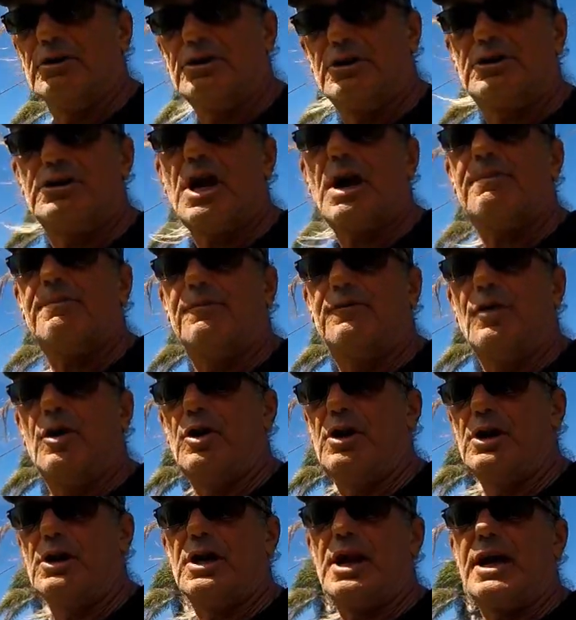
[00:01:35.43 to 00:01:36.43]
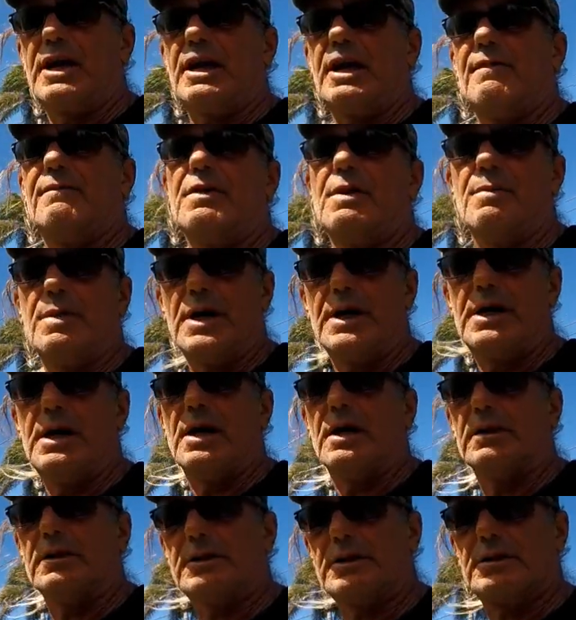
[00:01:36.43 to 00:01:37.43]
subfoiling like everybody
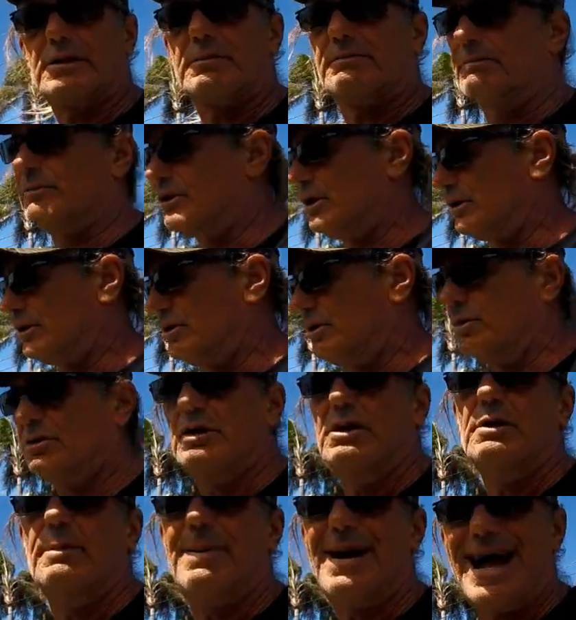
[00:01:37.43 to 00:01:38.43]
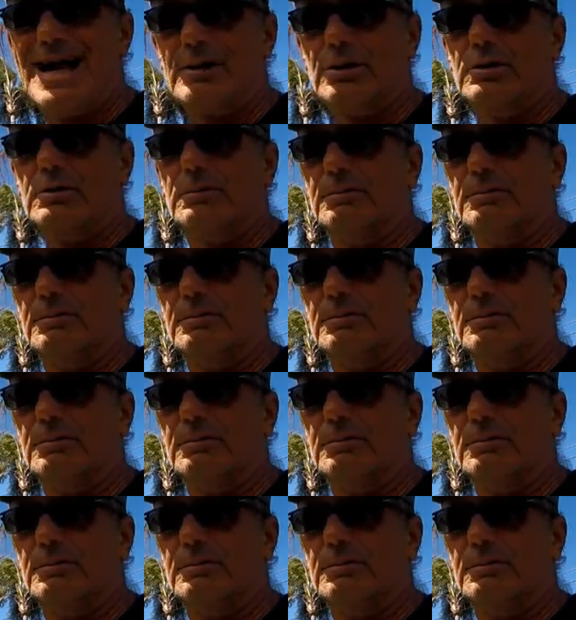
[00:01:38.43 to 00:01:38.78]
else, just using the paddle.